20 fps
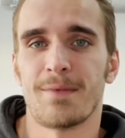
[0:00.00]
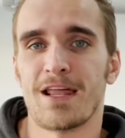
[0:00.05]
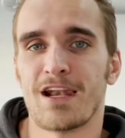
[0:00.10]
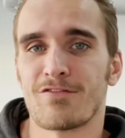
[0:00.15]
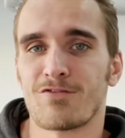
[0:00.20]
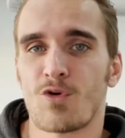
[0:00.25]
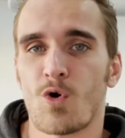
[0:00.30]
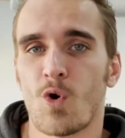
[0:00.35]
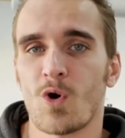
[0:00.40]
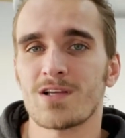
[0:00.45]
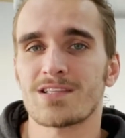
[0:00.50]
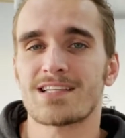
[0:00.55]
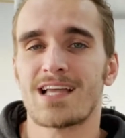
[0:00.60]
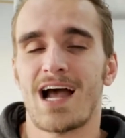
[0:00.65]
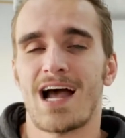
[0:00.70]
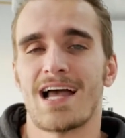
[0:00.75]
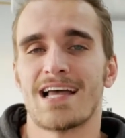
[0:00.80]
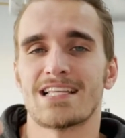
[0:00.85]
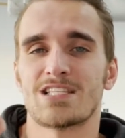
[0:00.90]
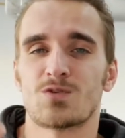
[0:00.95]
And of course,
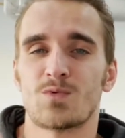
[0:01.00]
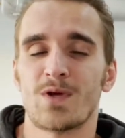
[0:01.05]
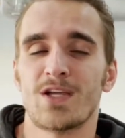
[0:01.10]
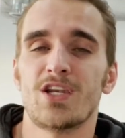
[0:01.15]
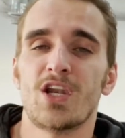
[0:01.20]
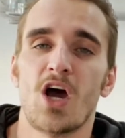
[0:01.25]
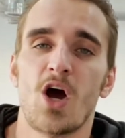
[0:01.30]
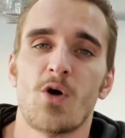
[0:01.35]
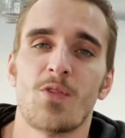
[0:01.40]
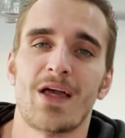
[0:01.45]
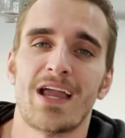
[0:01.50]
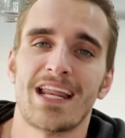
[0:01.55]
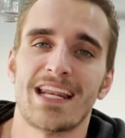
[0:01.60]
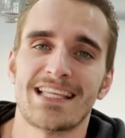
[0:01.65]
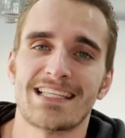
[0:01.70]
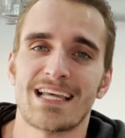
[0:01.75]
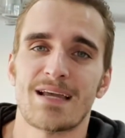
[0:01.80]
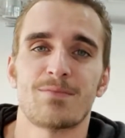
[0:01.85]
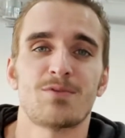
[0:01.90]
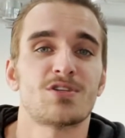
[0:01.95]
guys, we know that
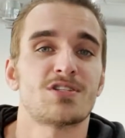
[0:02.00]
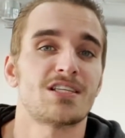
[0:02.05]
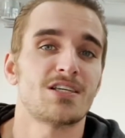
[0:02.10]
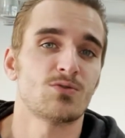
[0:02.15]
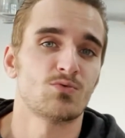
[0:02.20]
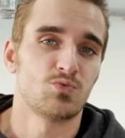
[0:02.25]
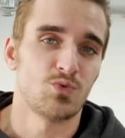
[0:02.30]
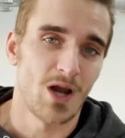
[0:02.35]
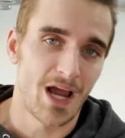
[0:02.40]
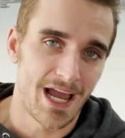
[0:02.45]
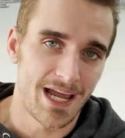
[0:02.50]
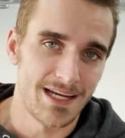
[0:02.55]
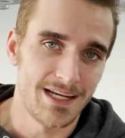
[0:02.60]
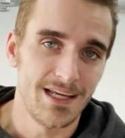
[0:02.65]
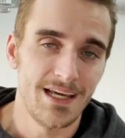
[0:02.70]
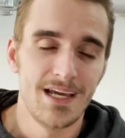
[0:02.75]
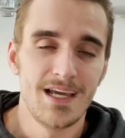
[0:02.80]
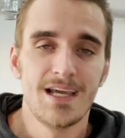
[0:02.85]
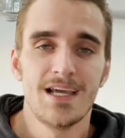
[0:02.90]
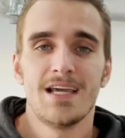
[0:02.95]
anytime you see red,
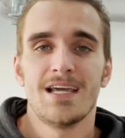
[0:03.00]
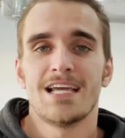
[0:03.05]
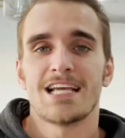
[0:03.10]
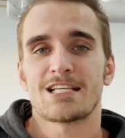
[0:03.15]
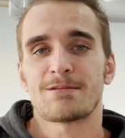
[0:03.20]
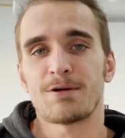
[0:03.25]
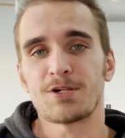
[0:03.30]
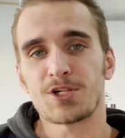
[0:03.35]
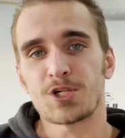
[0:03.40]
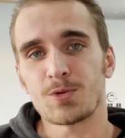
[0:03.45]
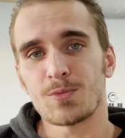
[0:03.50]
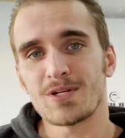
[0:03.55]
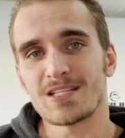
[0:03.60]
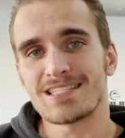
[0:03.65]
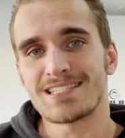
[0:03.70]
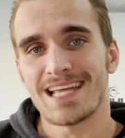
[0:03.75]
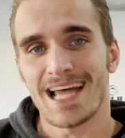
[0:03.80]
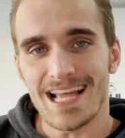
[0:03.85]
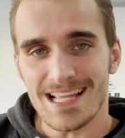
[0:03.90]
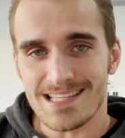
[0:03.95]
especially
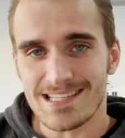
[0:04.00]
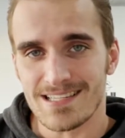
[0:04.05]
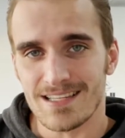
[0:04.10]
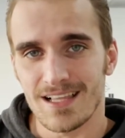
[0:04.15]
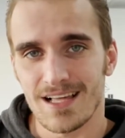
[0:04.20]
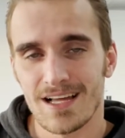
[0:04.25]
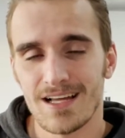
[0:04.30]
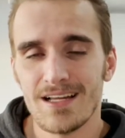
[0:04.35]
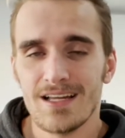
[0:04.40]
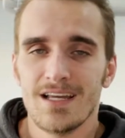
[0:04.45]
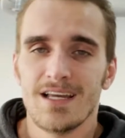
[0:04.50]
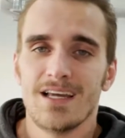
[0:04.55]
with Tesla,